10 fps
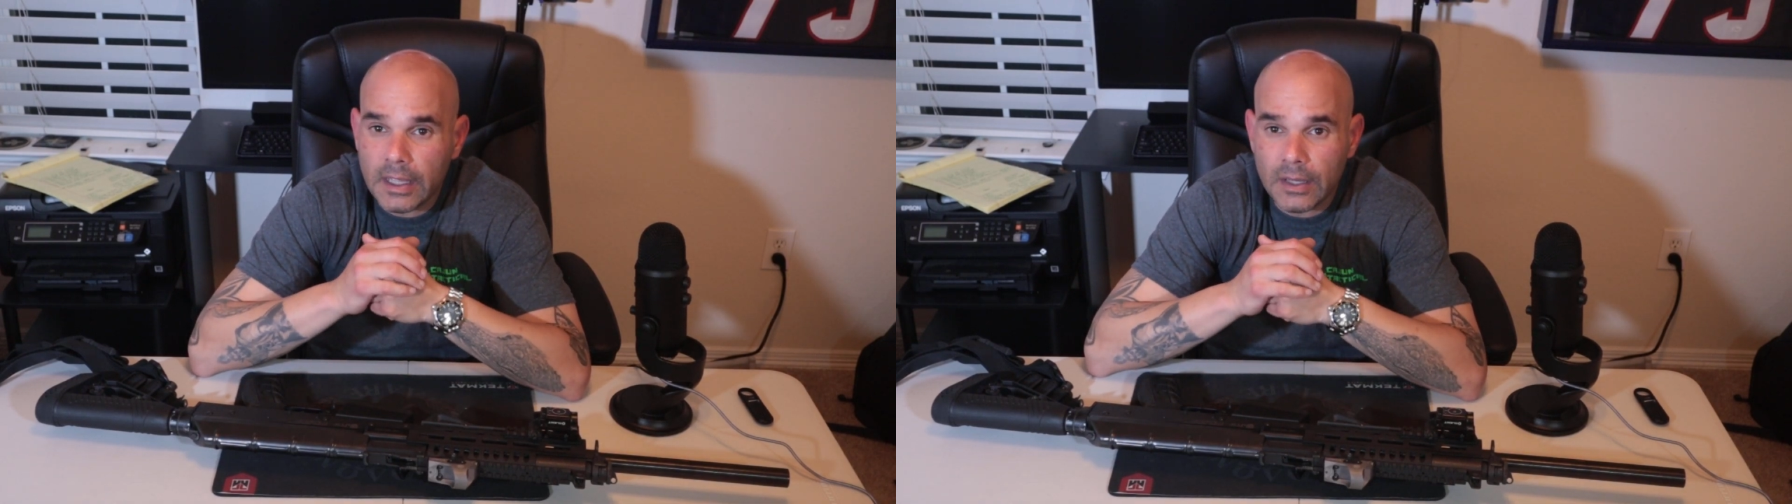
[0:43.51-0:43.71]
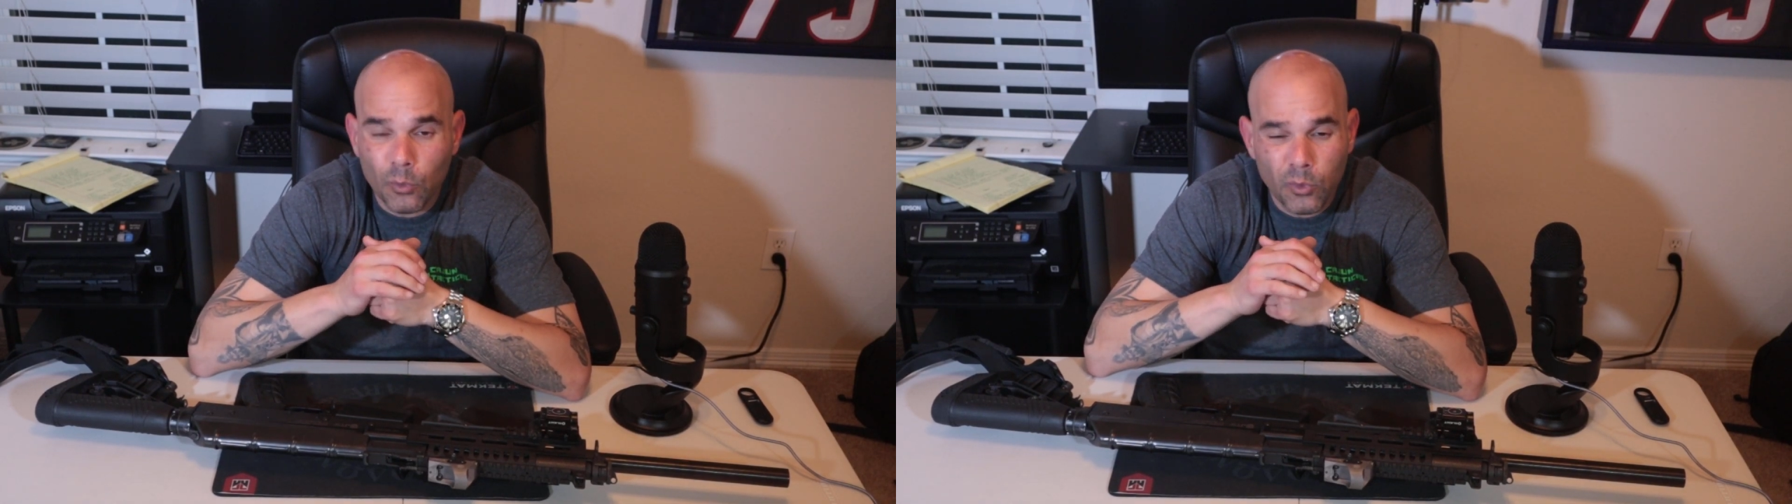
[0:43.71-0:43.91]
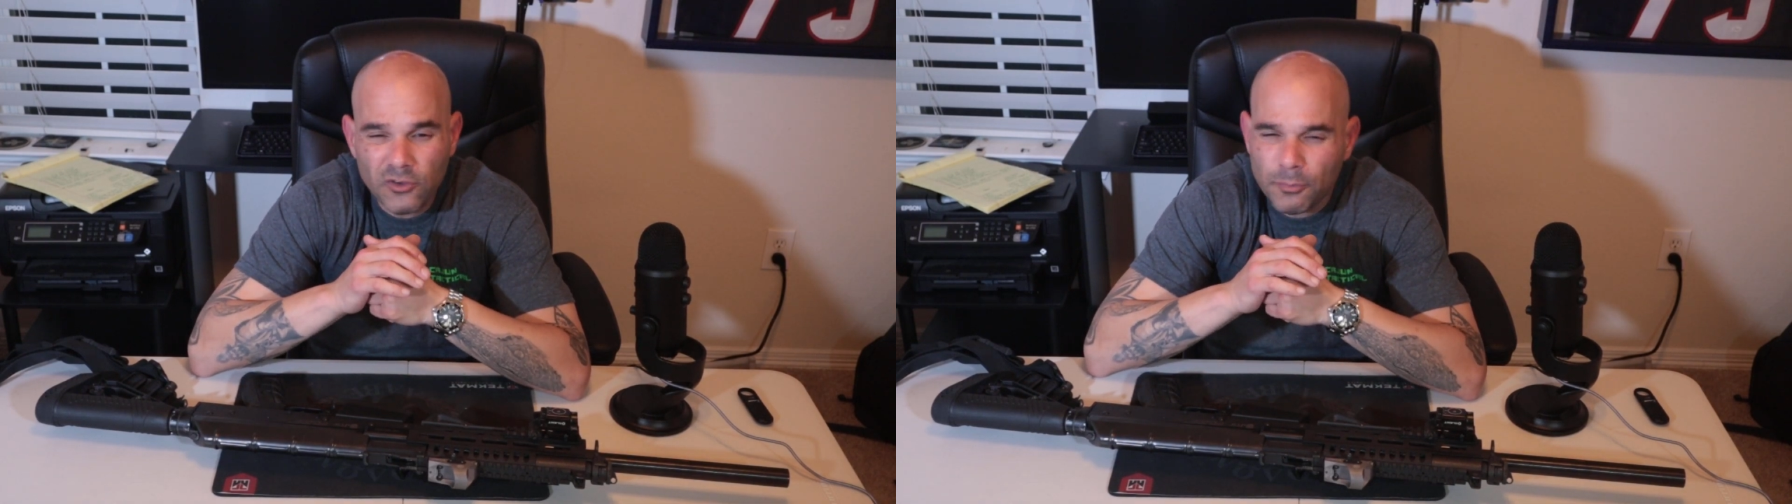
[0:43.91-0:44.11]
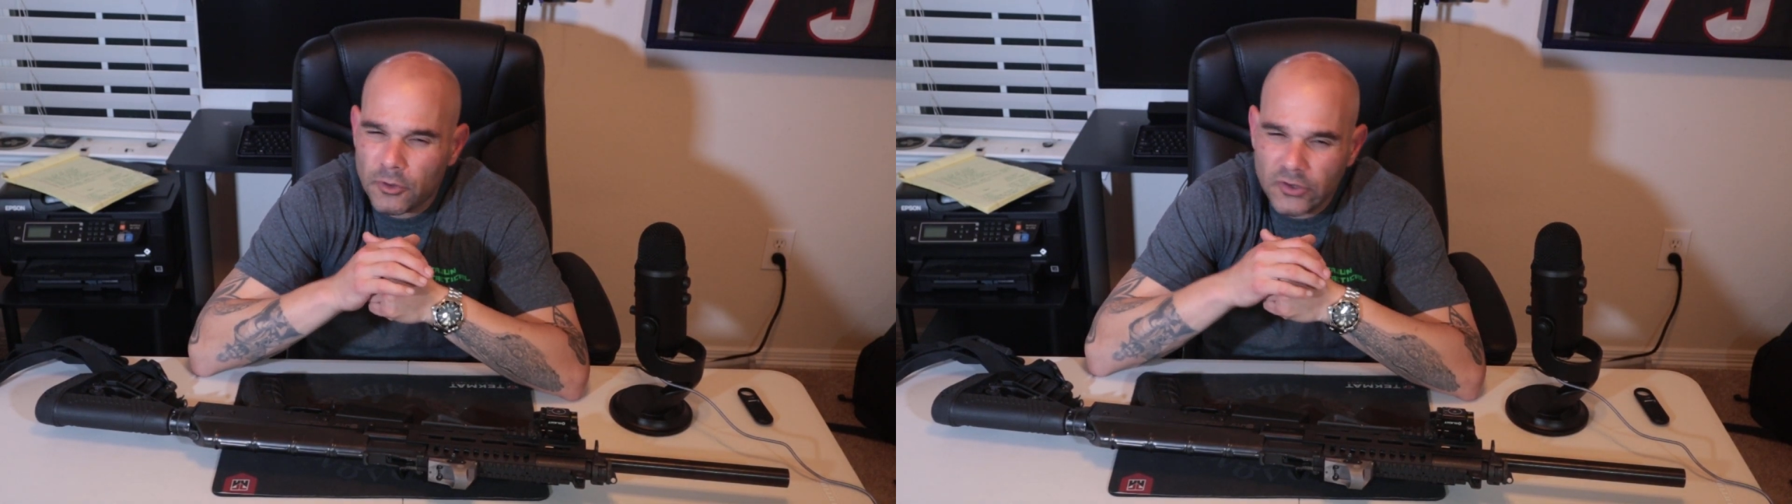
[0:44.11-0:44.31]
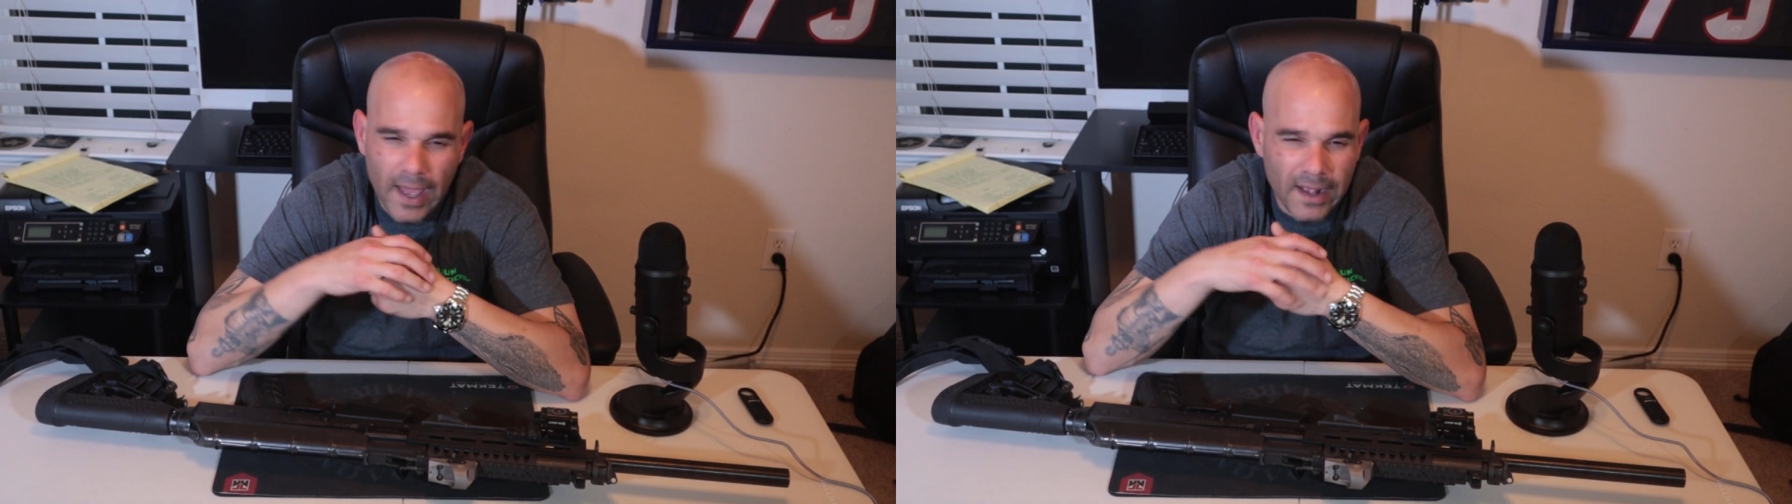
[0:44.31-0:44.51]
and
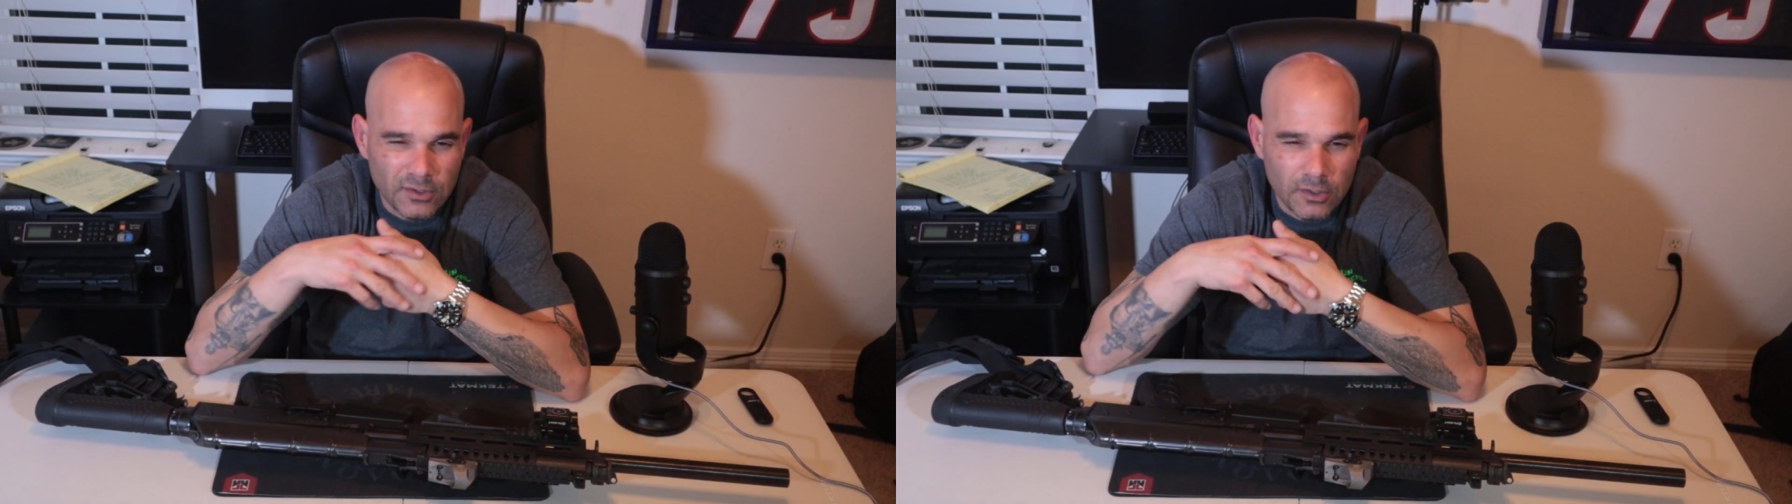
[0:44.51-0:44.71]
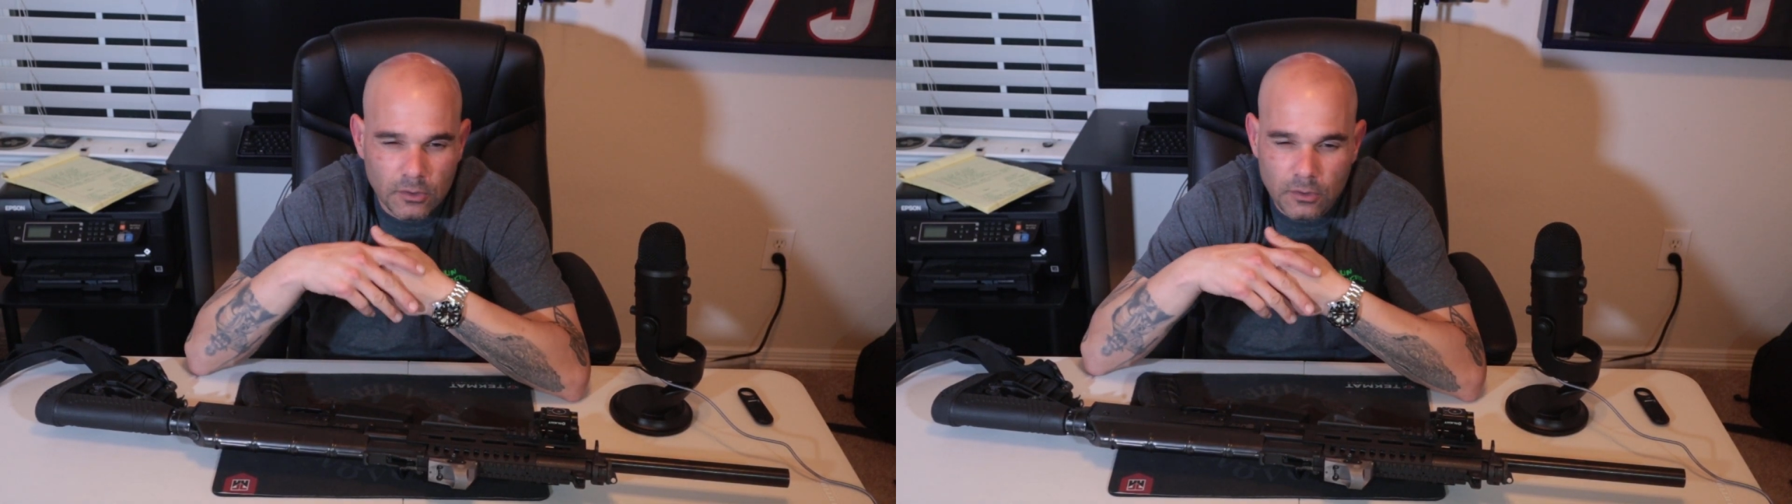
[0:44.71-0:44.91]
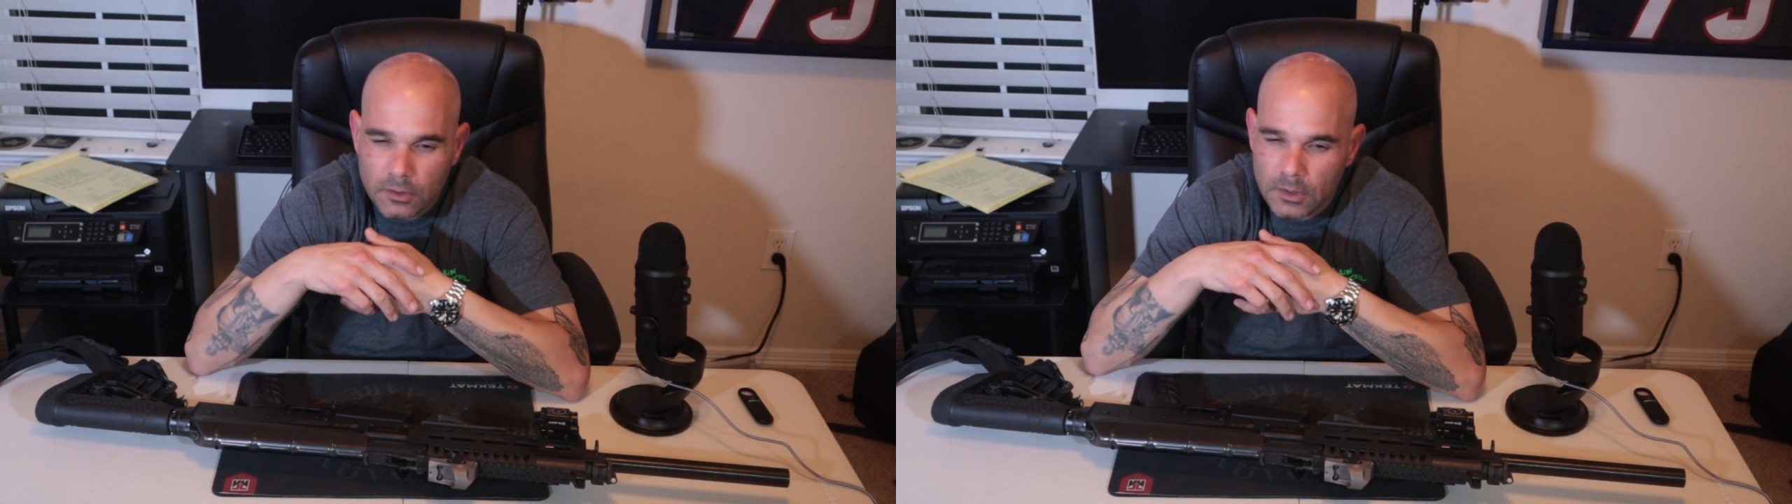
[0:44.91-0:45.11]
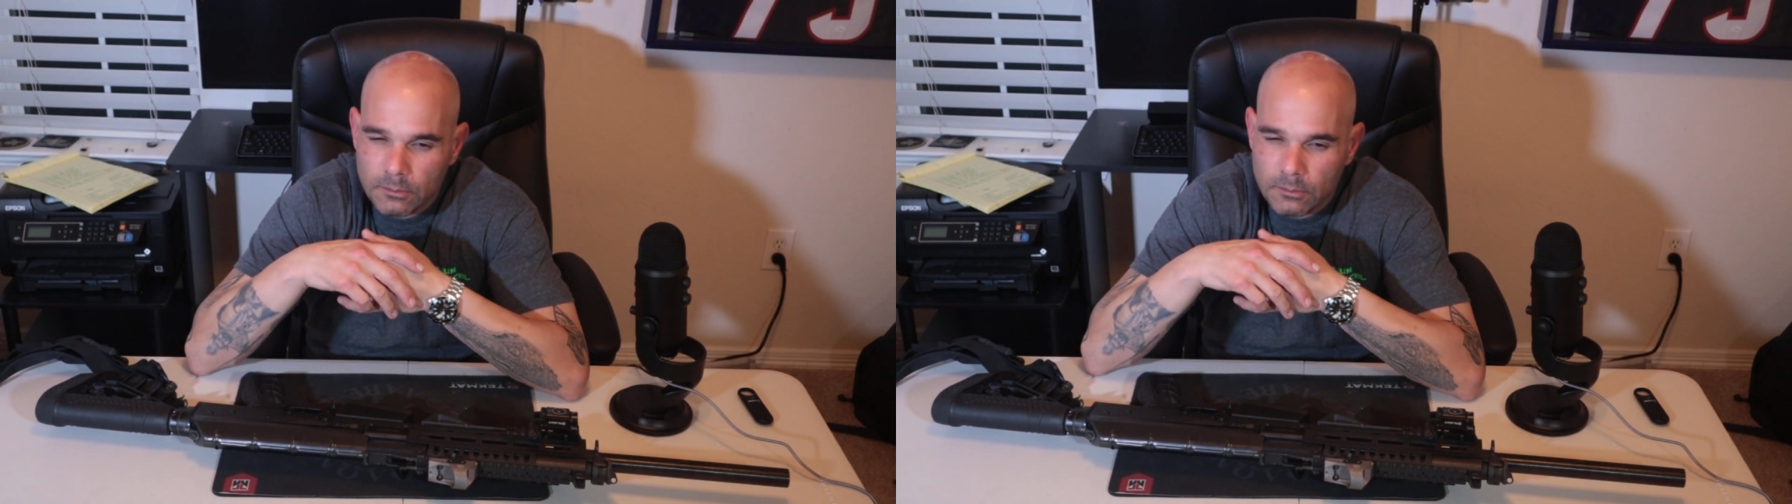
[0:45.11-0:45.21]
Whisper Tactical.